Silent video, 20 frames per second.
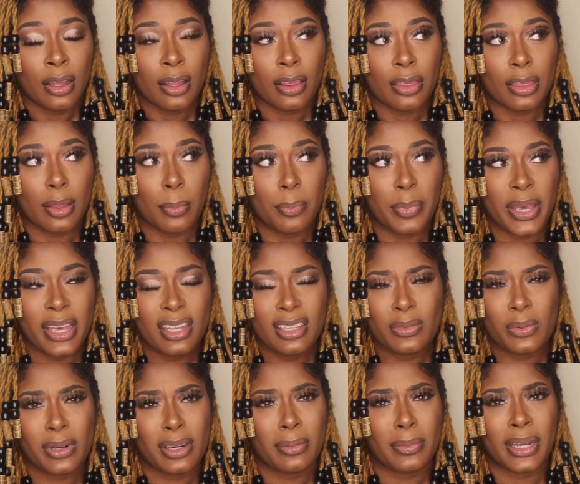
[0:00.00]
the beads
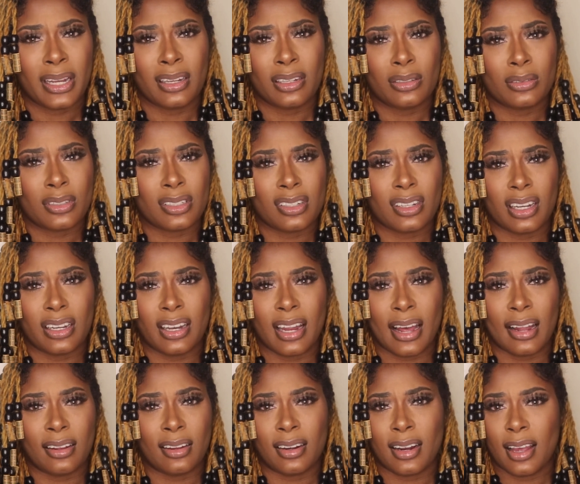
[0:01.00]
were about
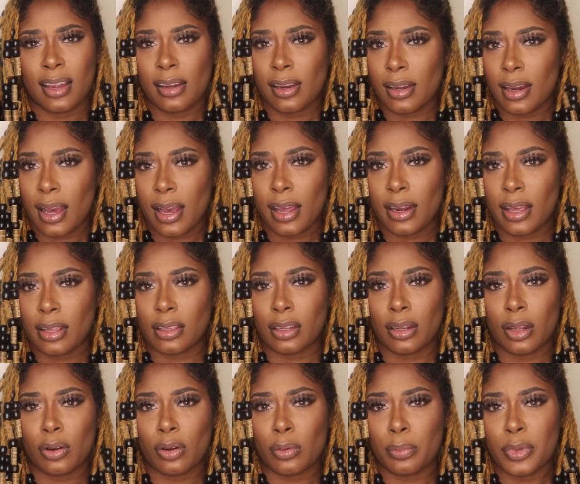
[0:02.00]
$1.99 at the
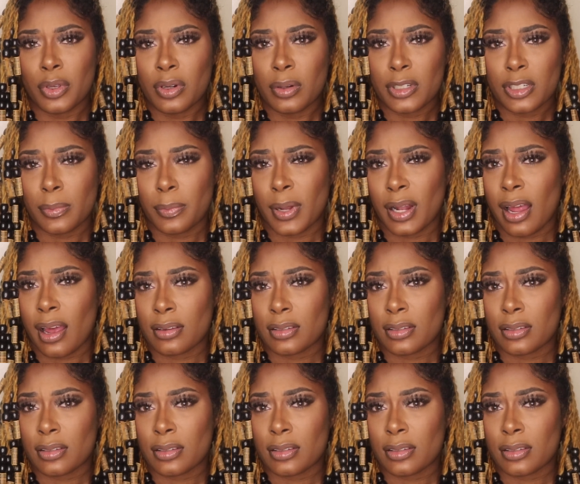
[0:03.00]
local beauty supply